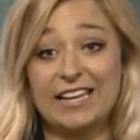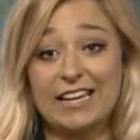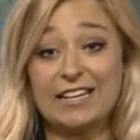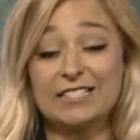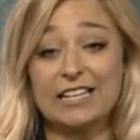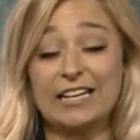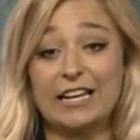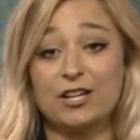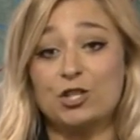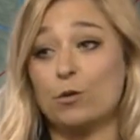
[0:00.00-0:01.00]
is an
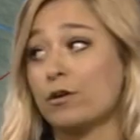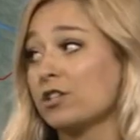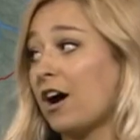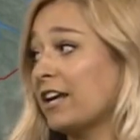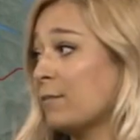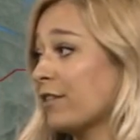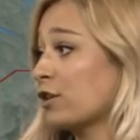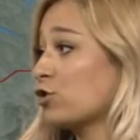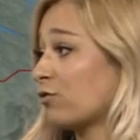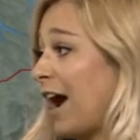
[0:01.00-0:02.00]
issue when we're talking about
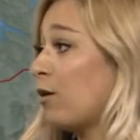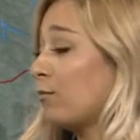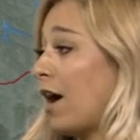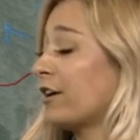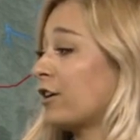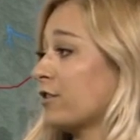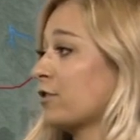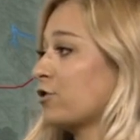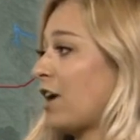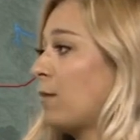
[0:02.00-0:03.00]
the drought monitor.
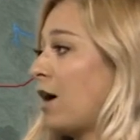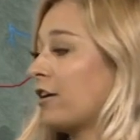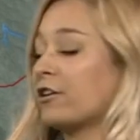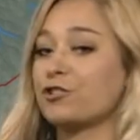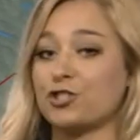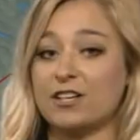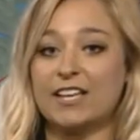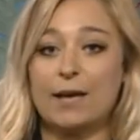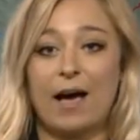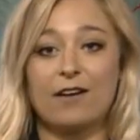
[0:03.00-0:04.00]
So the drought monitor just
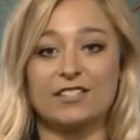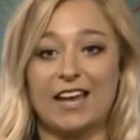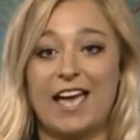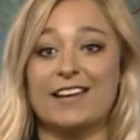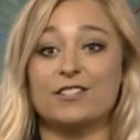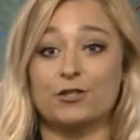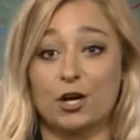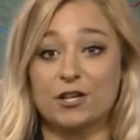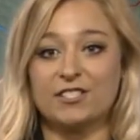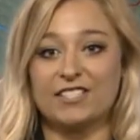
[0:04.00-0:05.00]
came out today. It's
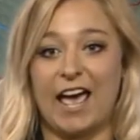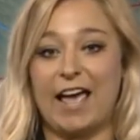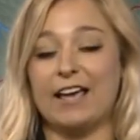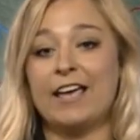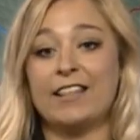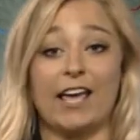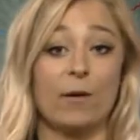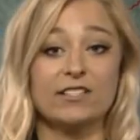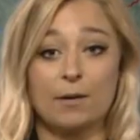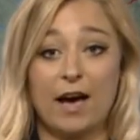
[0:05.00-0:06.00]
Thursday. They
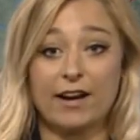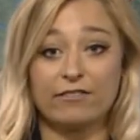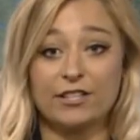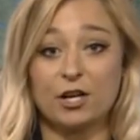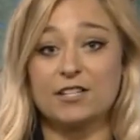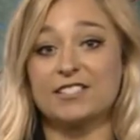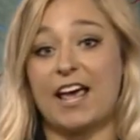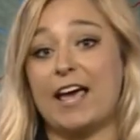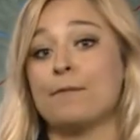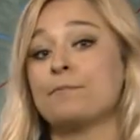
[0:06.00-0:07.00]
always come out every
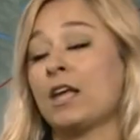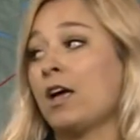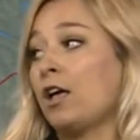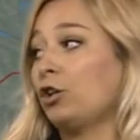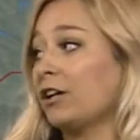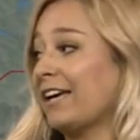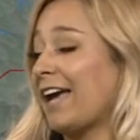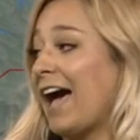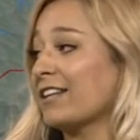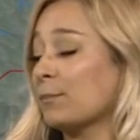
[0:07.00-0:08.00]
Thursday. Looking
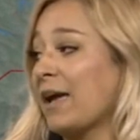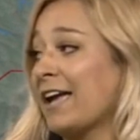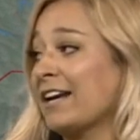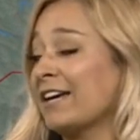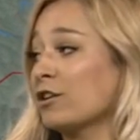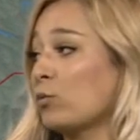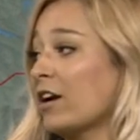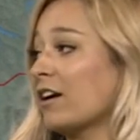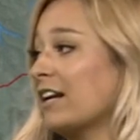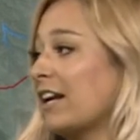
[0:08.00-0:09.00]
at the Panhandle, we
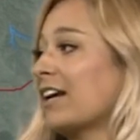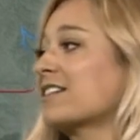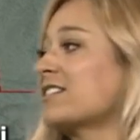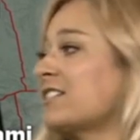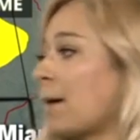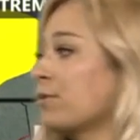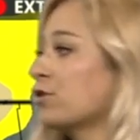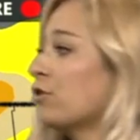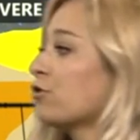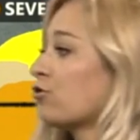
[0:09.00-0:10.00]
are in an
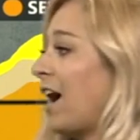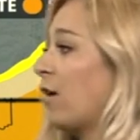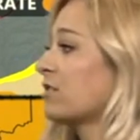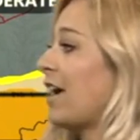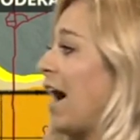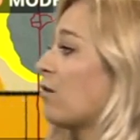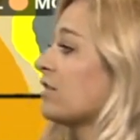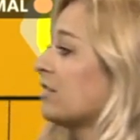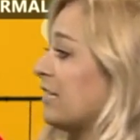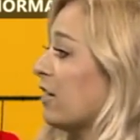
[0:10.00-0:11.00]
exceptional drought out
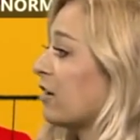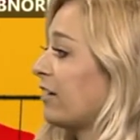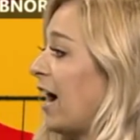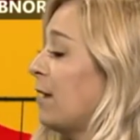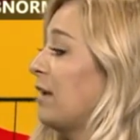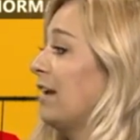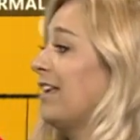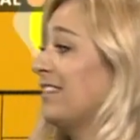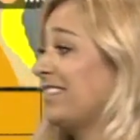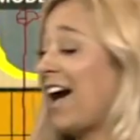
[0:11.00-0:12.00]
near Guymon,
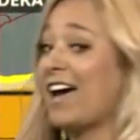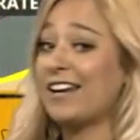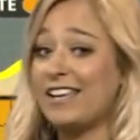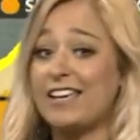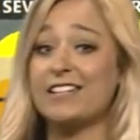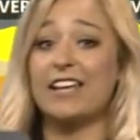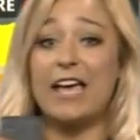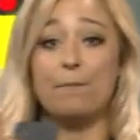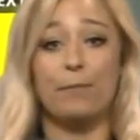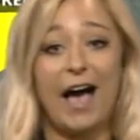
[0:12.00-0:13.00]
and that is
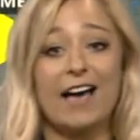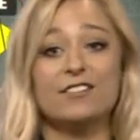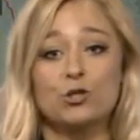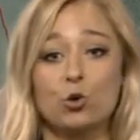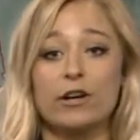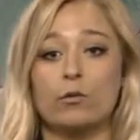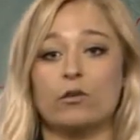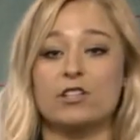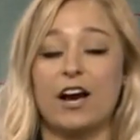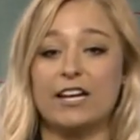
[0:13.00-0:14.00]
a bad story when
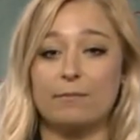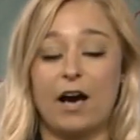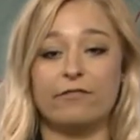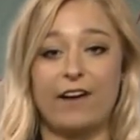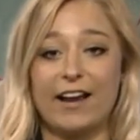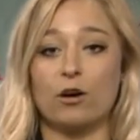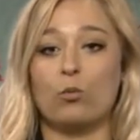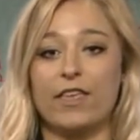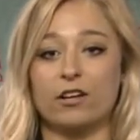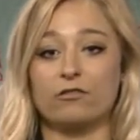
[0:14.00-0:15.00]
we're talking about fire weather